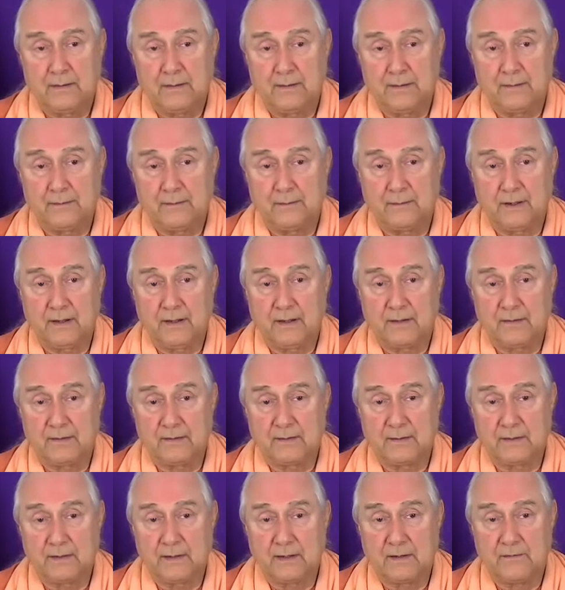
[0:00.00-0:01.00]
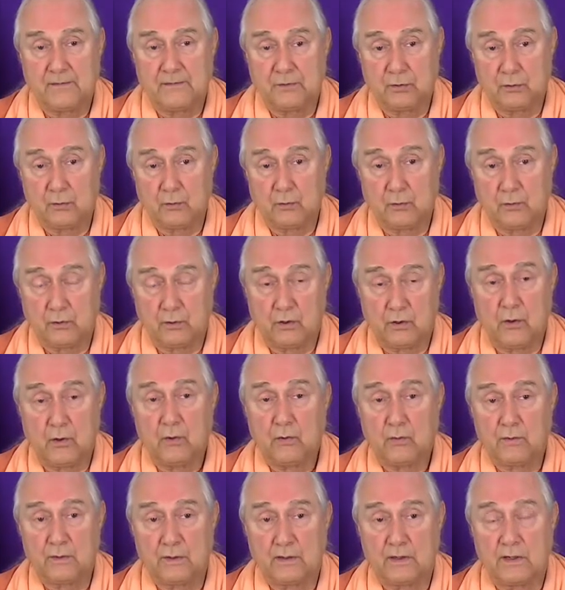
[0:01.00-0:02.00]
but if you
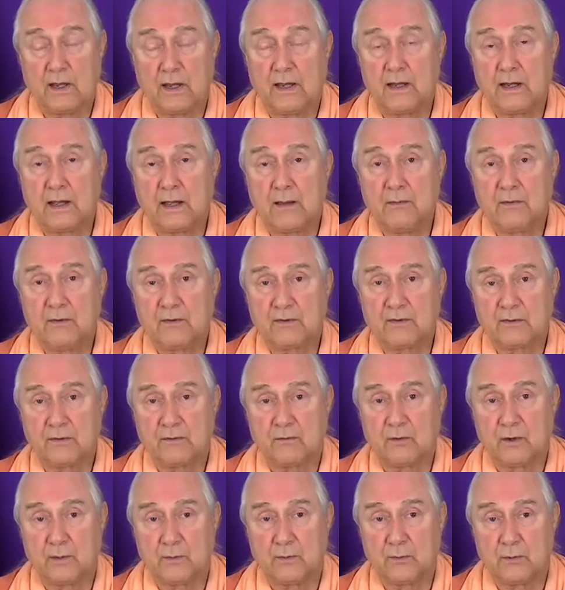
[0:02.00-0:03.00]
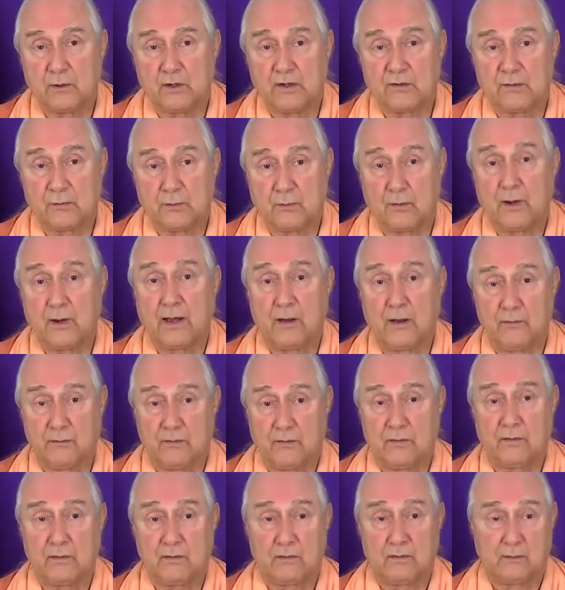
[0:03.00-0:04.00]
know the dynamics of what brings around
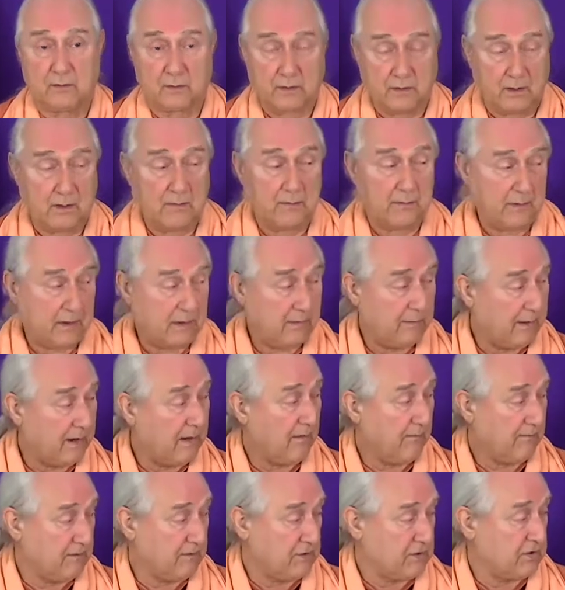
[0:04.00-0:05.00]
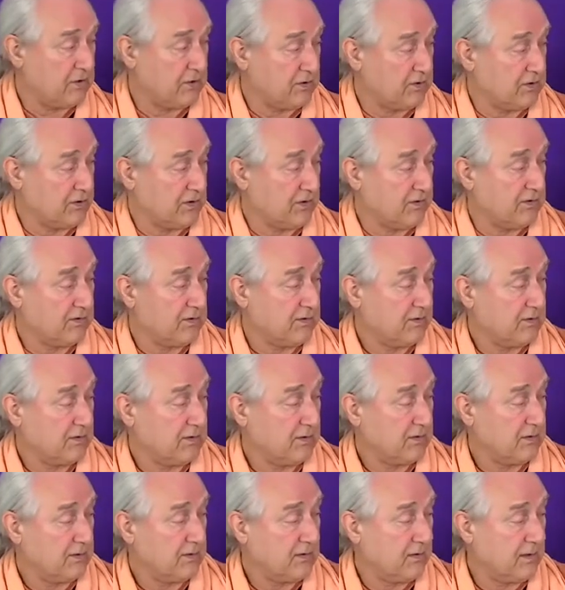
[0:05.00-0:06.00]
about viciousness
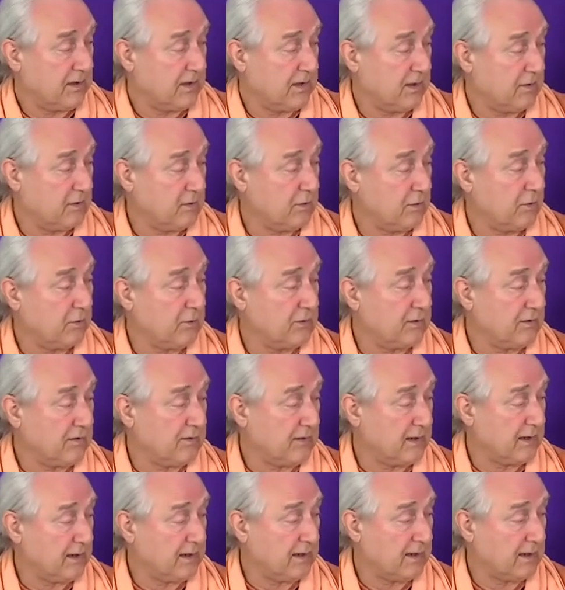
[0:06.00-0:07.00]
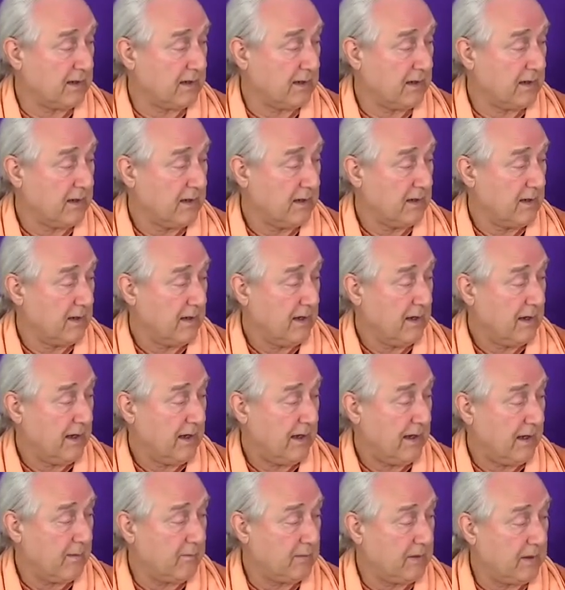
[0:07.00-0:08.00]
and deluded thinking
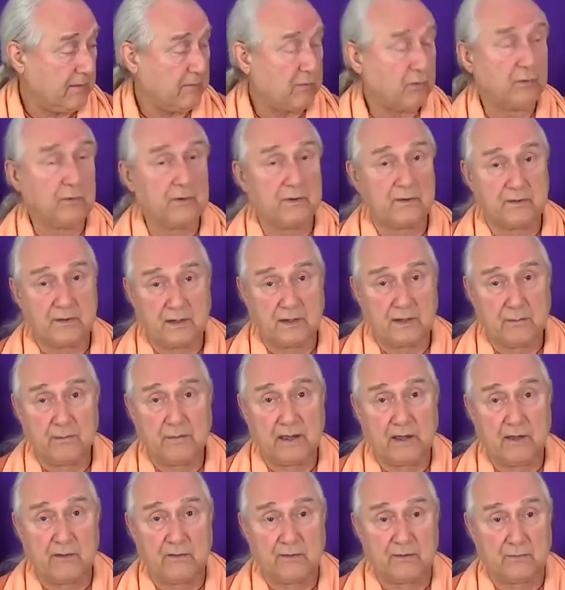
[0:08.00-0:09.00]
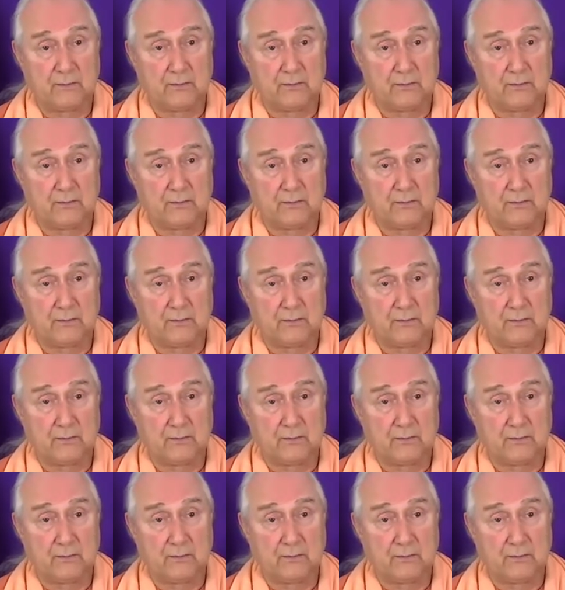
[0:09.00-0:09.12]
and people with imbalanced